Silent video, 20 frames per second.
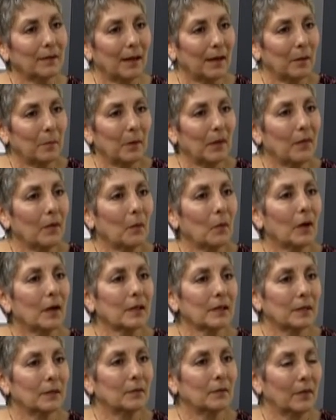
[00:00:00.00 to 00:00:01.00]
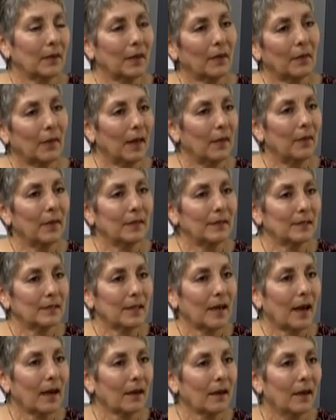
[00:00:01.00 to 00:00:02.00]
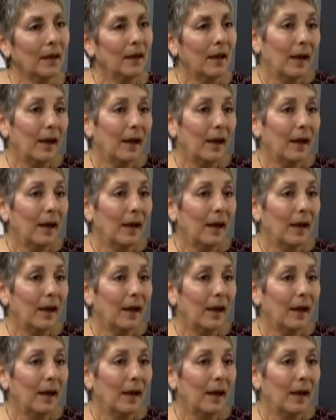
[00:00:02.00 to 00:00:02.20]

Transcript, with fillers: get a bin that works and, that, and they stack